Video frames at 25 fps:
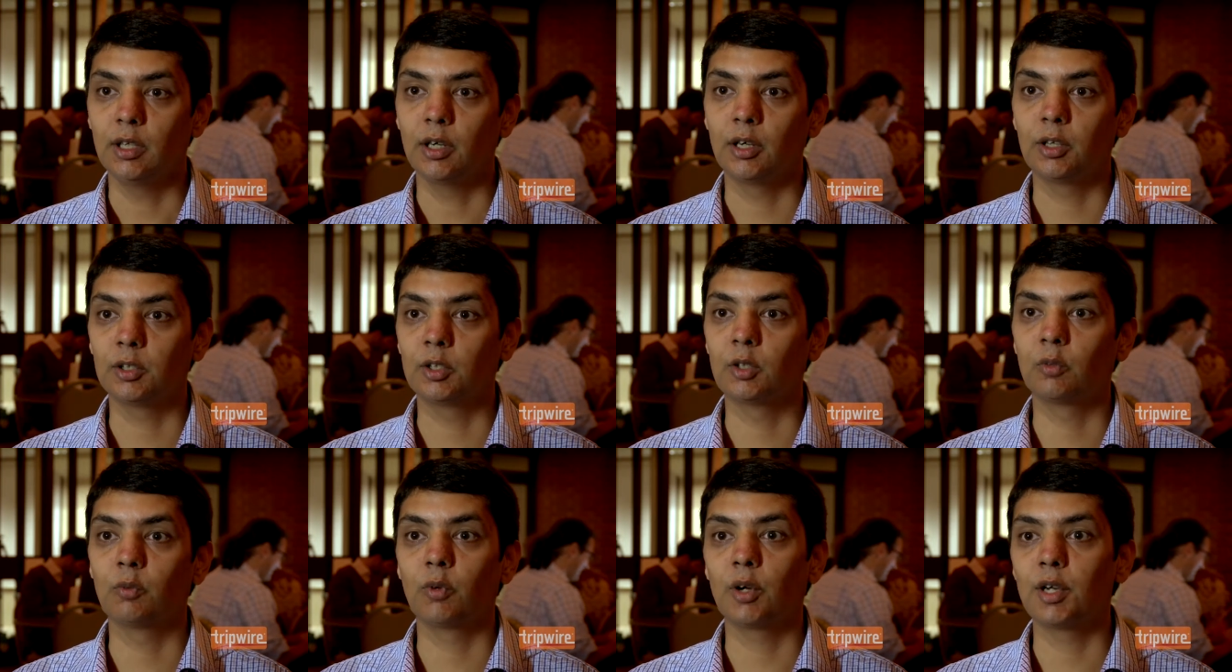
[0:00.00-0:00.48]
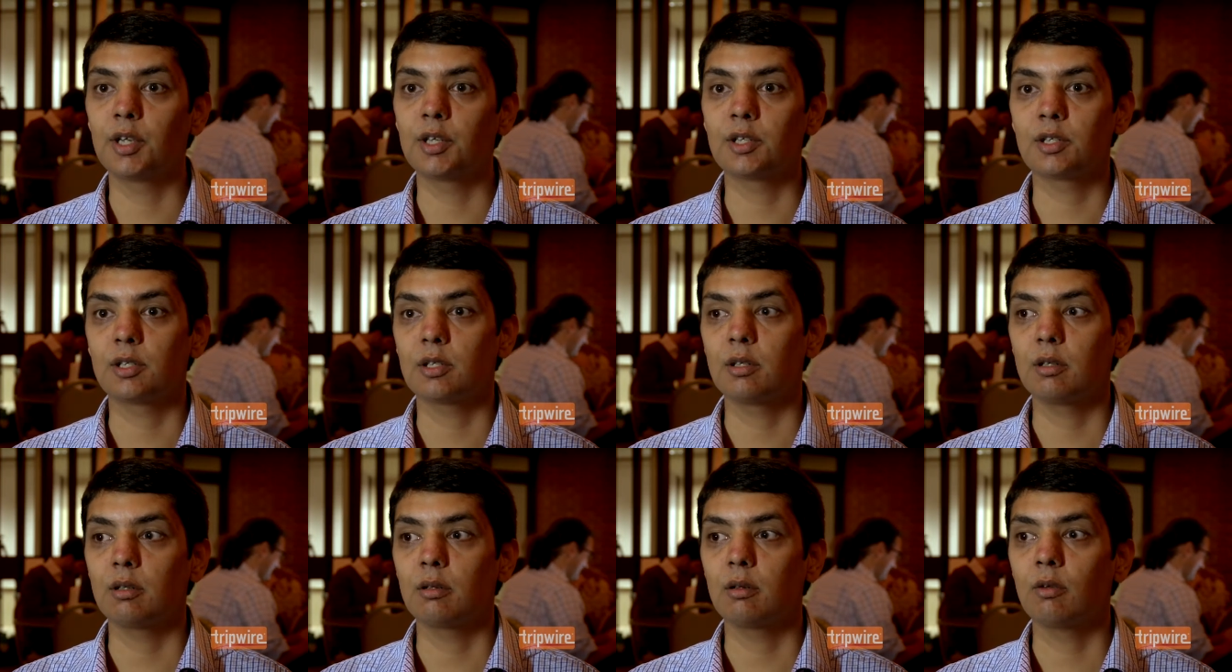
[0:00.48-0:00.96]

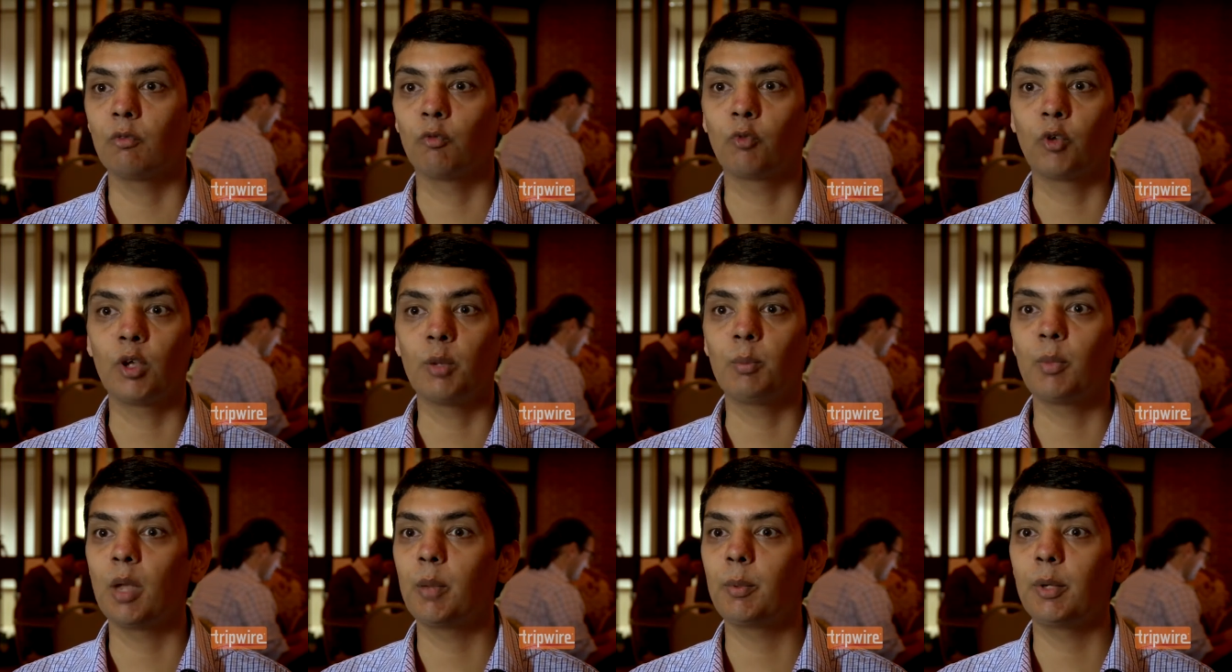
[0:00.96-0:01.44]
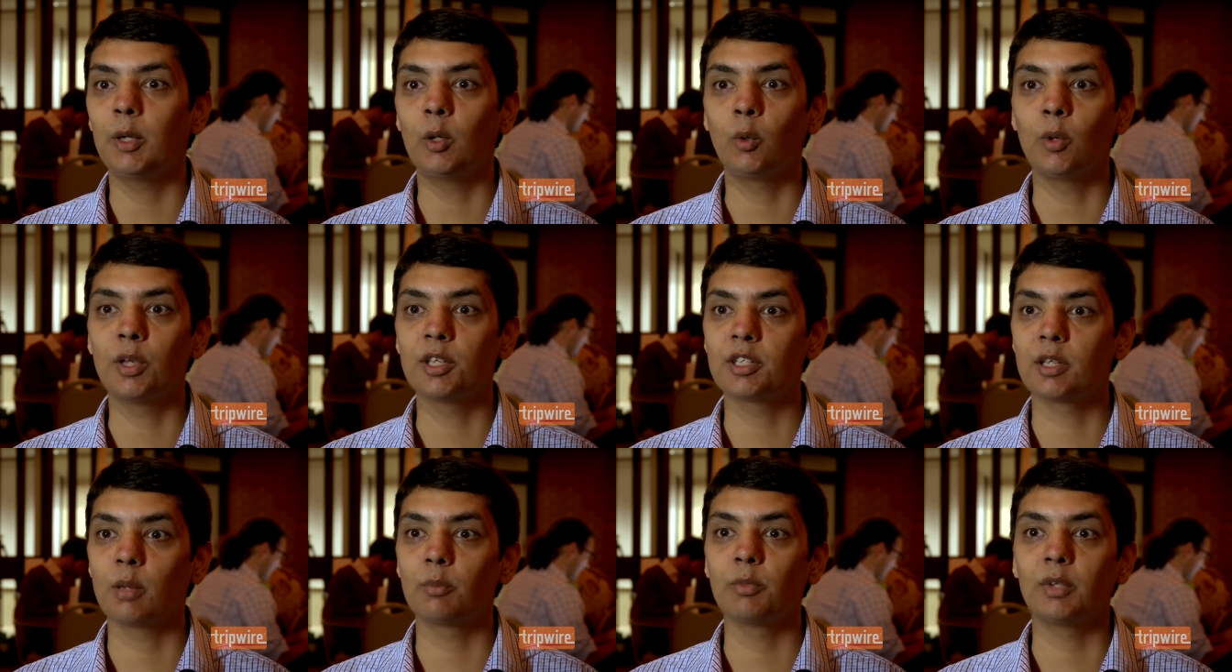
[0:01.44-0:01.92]
Otherwise, we may be
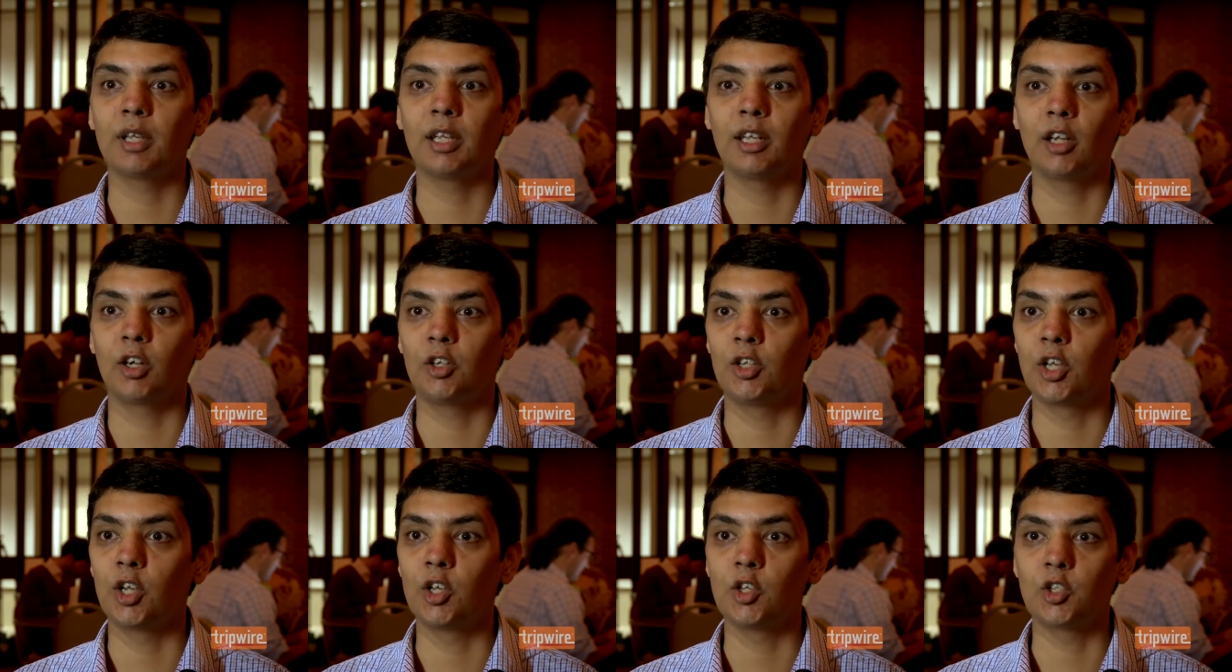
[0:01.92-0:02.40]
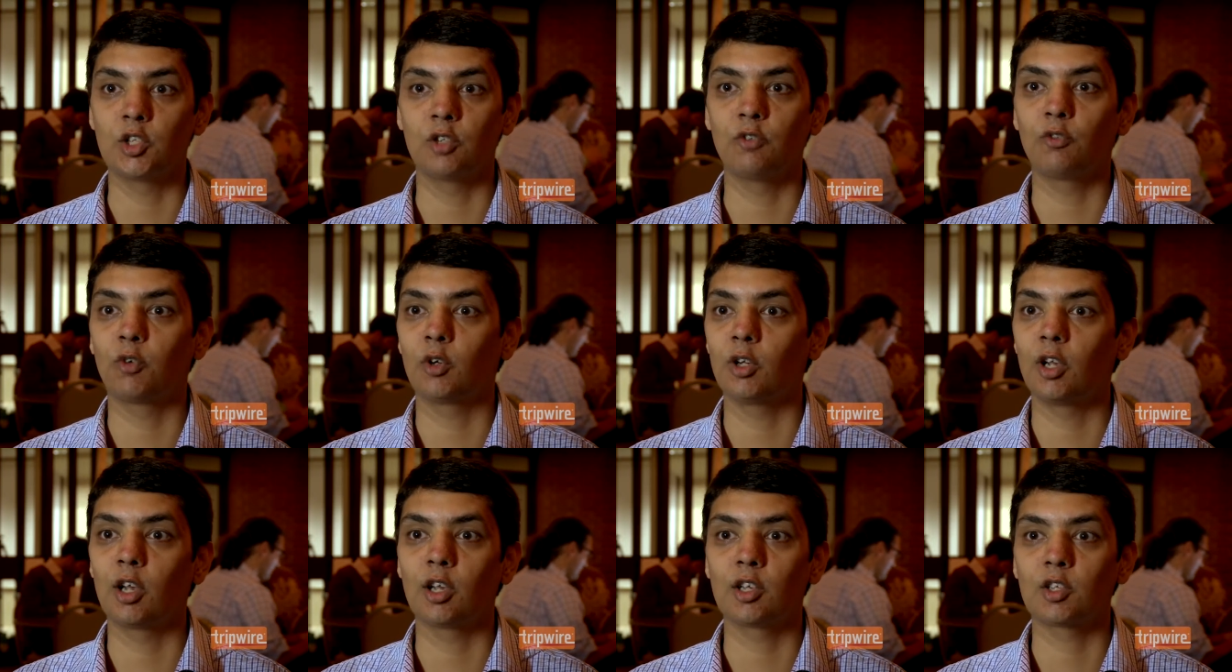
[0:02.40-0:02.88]
doing something in our dungeon
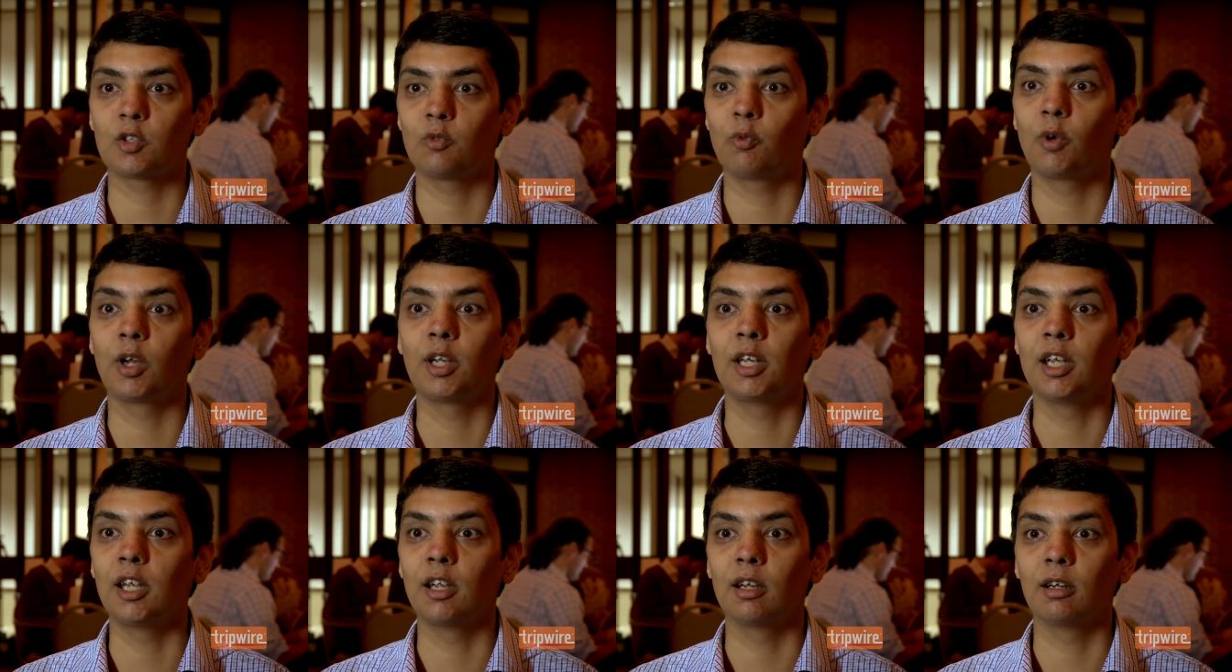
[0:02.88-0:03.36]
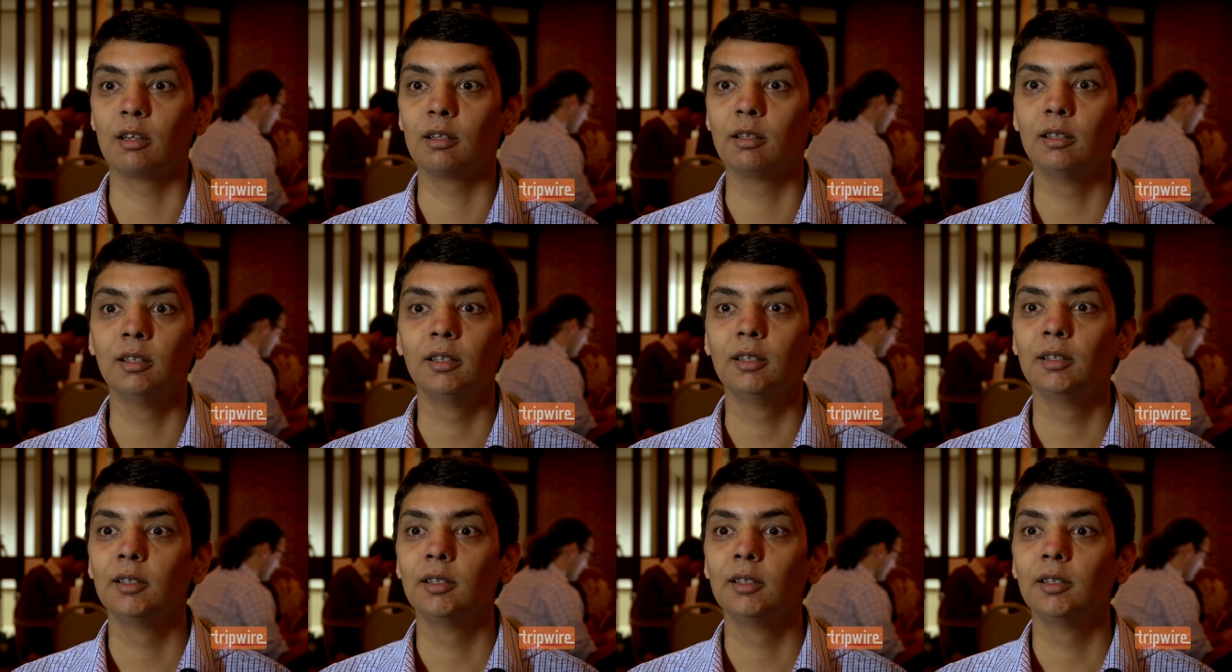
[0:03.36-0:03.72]
for last one year,